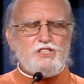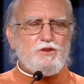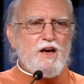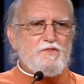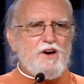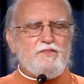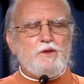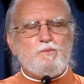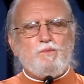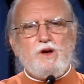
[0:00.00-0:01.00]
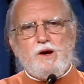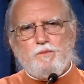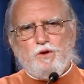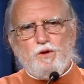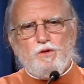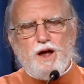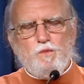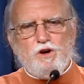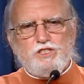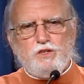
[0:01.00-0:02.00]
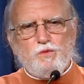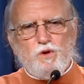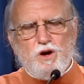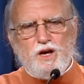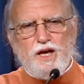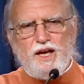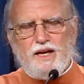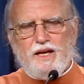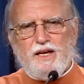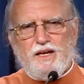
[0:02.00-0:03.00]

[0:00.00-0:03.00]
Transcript: So I thought the program wasn't working.